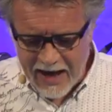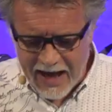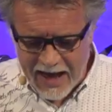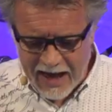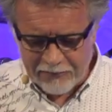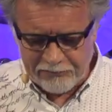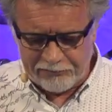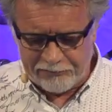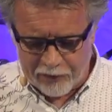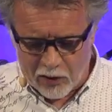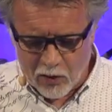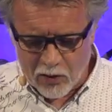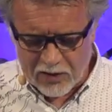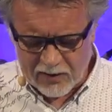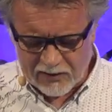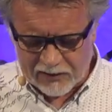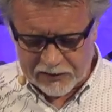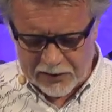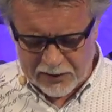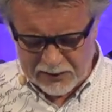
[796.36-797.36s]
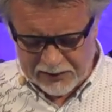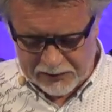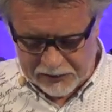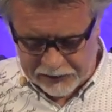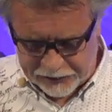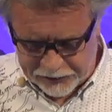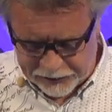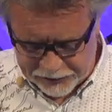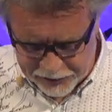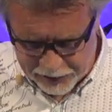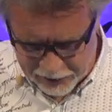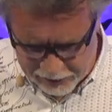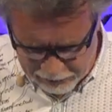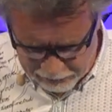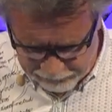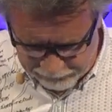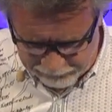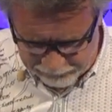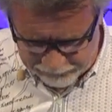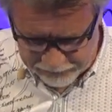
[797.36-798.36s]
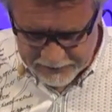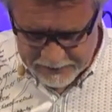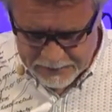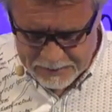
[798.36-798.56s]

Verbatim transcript: had focused on stuff